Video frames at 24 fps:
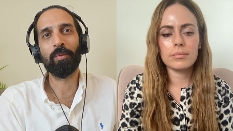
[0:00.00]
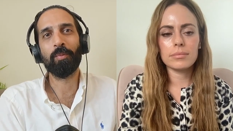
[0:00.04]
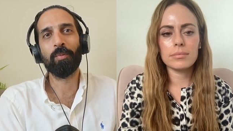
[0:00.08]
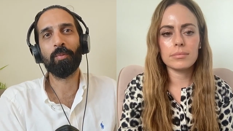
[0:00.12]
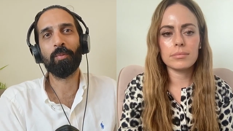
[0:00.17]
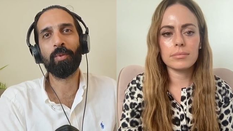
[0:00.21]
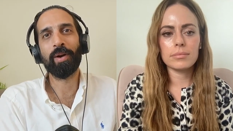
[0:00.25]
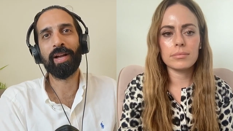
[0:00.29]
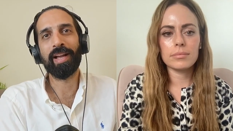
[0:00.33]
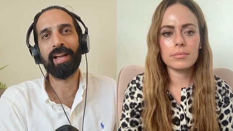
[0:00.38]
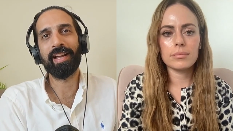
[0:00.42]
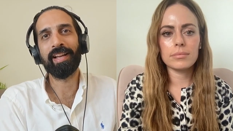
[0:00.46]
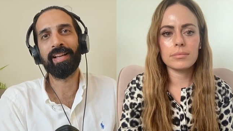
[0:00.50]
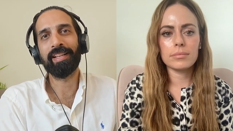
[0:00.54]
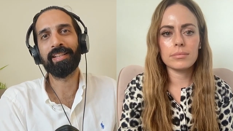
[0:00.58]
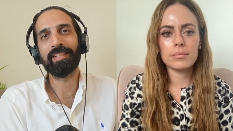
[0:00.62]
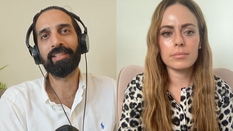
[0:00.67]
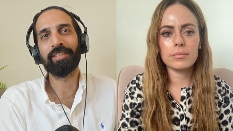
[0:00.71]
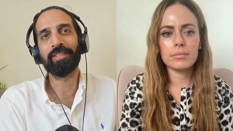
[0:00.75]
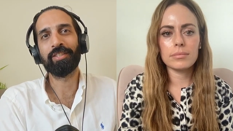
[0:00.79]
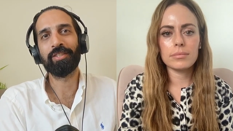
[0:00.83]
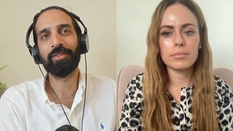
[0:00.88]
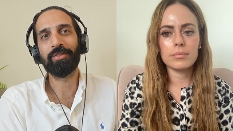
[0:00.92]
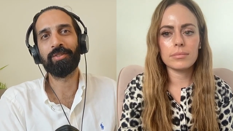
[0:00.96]
Speaker 1: where
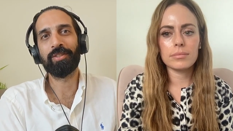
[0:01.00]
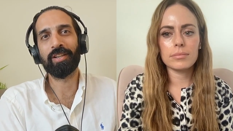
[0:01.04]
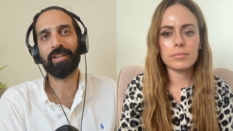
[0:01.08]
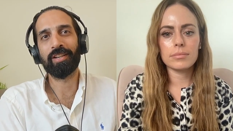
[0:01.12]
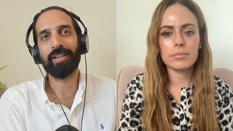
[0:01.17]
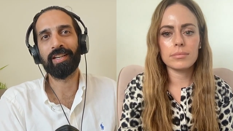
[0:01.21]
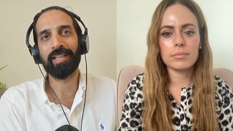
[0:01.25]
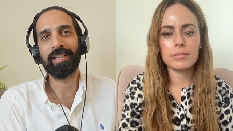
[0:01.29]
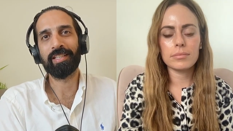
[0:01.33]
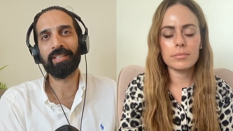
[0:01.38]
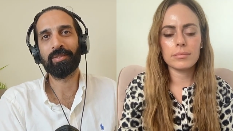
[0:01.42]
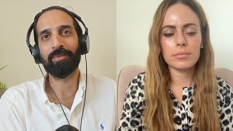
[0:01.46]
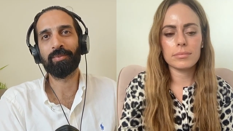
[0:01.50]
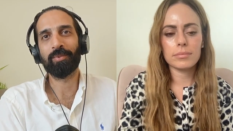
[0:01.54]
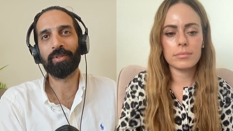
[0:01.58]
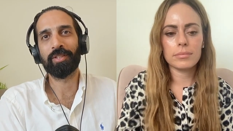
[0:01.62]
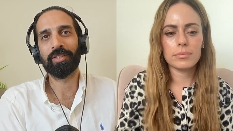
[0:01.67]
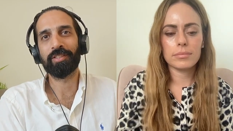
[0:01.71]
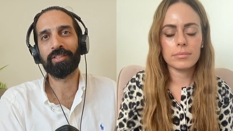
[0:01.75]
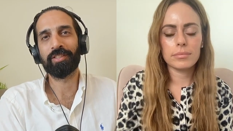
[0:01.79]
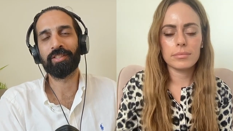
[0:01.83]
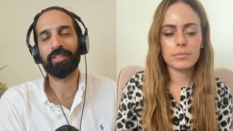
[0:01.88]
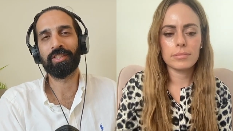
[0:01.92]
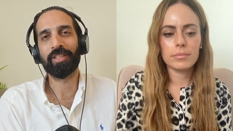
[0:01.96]
do you guys
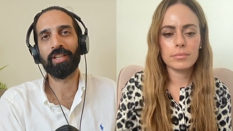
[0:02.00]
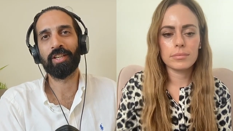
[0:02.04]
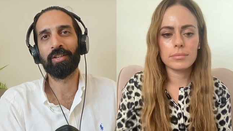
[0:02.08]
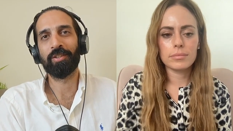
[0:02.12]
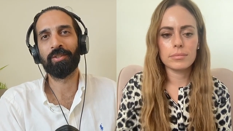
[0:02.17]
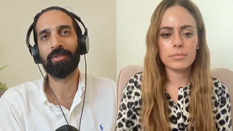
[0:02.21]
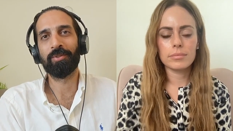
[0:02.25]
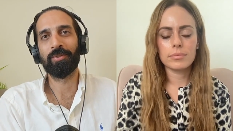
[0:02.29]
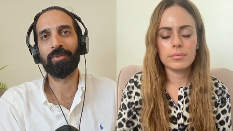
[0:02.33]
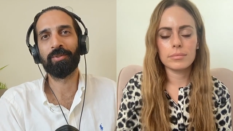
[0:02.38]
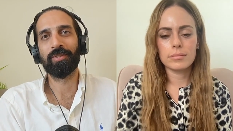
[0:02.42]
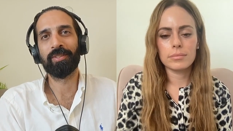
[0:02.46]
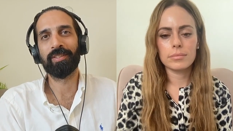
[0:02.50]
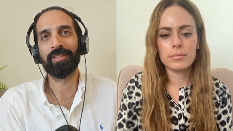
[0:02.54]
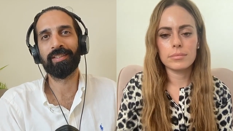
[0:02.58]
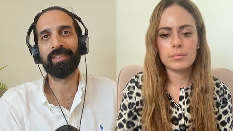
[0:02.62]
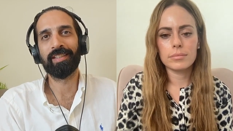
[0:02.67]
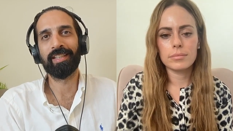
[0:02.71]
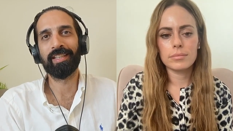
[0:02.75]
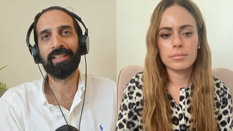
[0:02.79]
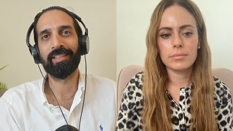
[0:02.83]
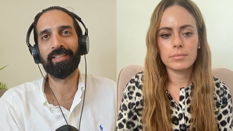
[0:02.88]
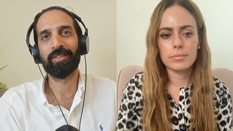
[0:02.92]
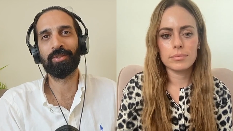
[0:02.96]
want to go
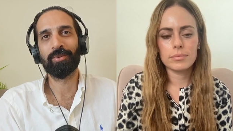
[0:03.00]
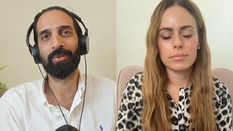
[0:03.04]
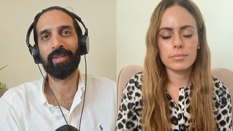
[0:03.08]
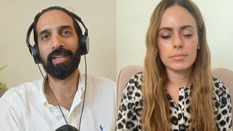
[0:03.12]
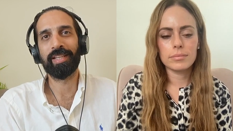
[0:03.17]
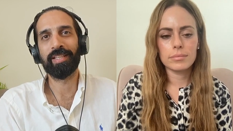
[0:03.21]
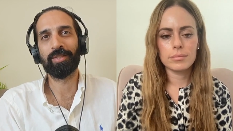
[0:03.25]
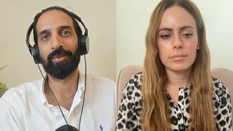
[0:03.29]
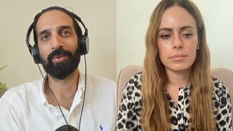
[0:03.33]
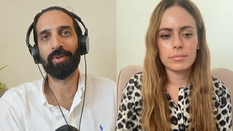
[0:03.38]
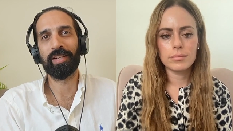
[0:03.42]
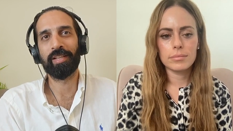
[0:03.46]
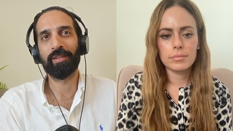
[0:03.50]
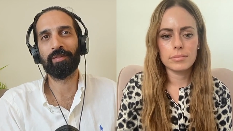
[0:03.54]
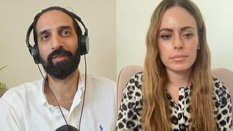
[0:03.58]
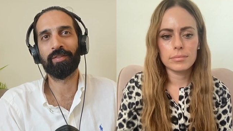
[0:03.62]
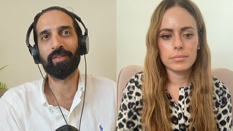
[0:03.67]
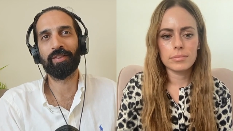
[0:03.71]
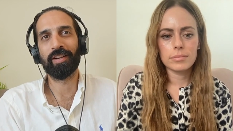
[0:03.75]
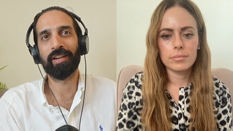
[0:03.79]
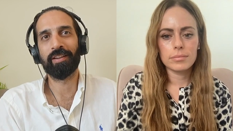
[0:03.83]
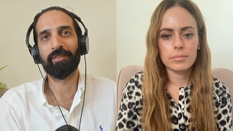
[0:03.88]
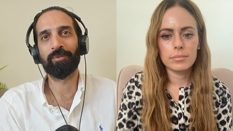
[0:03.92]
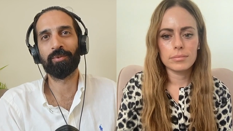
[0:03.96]
in
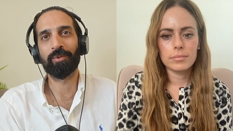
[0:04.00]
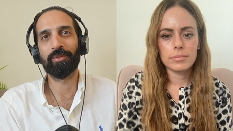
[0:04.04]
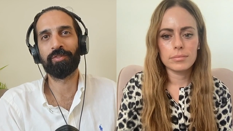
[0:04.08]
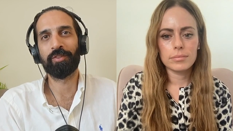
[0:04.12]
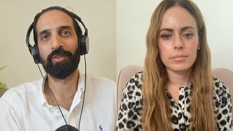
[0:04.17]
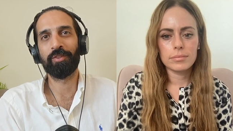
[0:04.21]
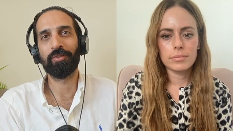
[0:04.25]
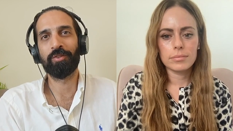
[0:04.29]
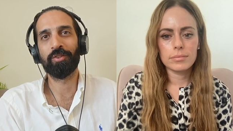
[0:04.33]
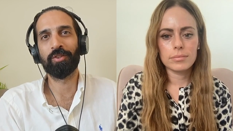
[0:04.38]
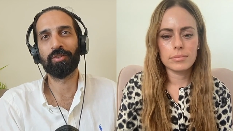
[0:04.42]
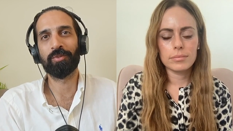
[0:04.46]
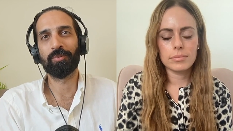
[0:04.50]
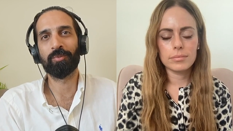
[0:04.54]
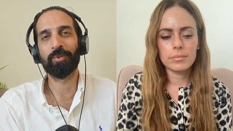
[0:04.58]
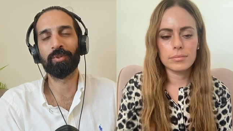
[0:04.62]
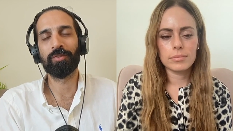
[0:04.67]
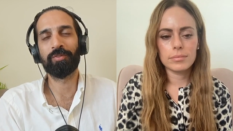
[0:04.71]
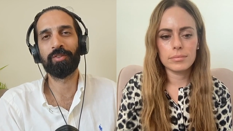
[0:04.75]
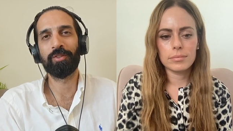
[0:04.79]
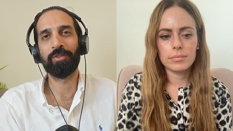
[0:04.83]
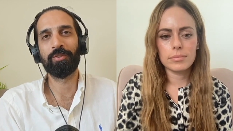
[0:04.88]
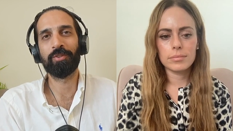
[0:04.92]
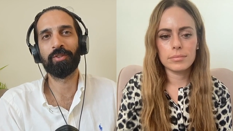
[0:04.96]
2025? What have you got?
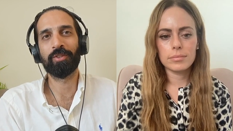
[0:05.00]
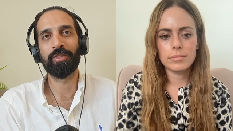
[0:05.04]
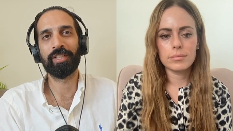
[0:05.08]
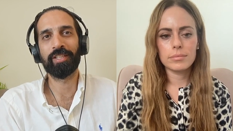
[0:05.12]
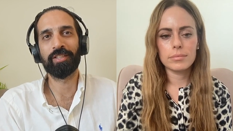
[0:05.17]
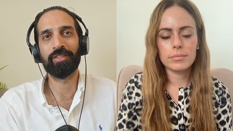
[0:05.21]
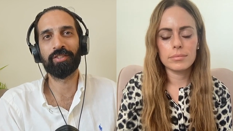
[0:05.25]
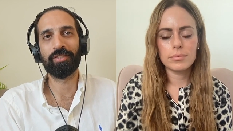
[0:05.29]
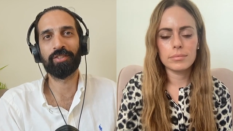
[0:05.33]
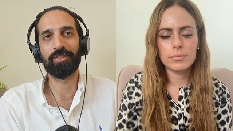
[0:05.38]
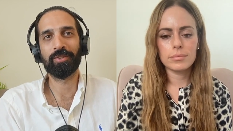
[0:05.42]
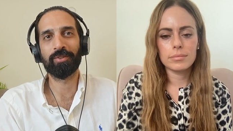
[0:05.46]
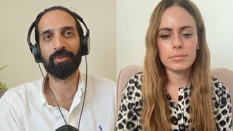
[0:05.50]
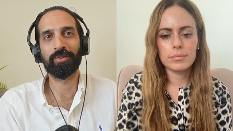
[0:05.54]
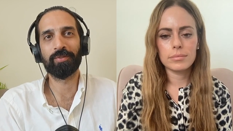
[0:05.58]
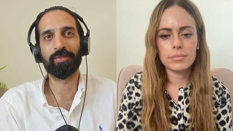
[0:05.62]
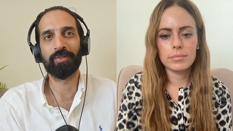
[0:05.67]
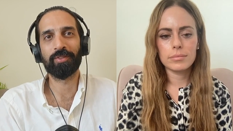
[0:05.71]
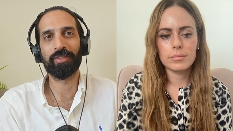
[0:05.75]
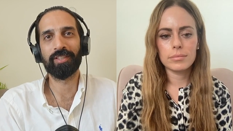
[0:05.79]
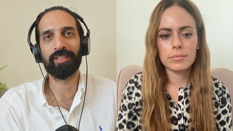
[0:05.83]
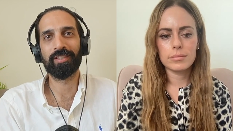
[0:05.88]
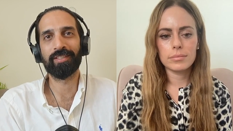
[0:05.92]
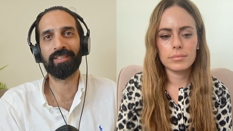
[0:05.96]
What have you got in store
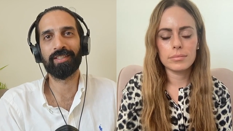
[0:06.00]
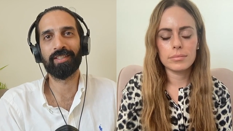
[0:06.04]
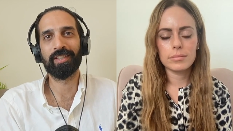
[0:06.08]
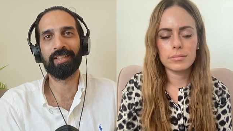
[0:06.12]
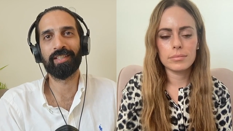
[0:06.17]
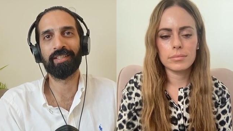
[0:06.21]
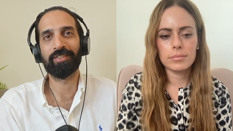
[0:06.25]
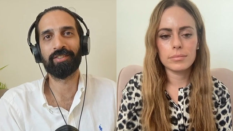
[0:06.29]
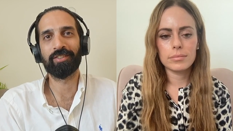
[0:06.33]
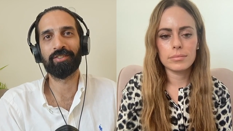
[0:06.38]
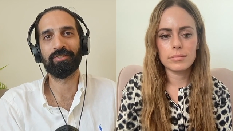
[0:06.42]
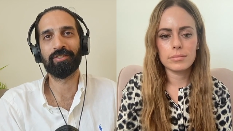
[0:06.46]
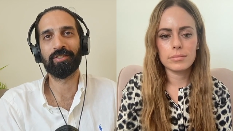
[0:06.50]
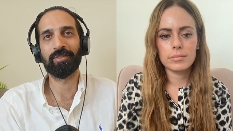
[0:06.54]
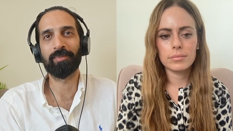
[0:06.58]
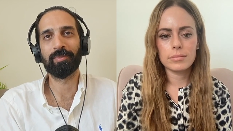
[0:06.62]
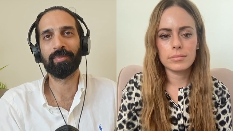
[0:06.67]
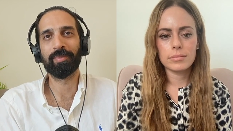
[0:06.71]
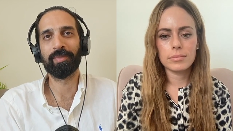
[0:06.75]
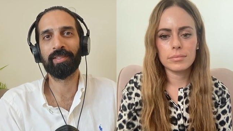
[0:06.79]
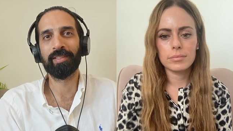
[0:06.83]
for the designers group?